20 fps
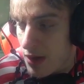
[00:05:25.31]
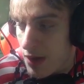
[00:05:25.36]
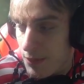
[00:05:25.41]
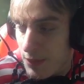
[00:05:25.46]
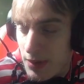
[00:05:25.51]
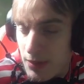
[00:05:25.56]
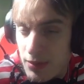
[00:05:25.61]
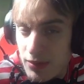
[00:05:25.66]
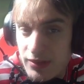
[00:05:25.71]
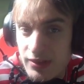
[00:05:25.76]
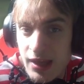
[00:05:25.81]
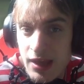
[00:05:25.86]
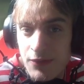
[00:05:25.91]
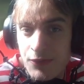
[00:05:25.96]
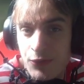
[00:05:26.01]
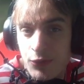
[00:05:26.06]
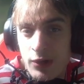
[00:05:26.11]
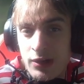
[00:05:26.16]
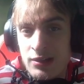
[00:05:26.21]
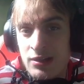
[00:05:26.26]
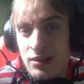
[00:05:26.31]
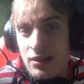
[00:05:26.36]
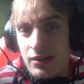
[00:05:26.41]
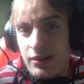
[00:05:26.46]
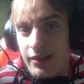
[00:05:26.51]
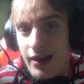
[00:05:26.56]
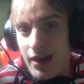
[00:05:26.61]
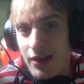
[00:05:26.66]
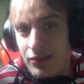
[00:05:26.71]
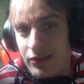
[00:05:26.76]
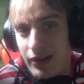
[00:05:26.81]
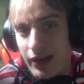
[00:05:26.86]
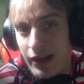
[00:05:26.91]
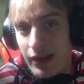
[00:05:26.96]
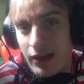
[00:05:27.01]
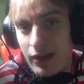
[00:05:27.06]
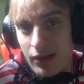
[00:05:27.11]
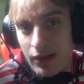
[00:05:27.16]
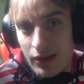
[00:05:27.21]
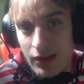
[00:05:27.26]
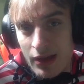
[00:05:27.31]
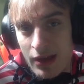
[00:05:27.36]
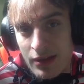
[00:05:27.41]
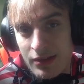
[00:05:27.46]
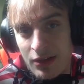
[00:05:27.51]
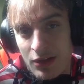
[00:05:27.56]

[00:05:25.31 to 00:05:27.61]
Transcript: People say freezing to death like it's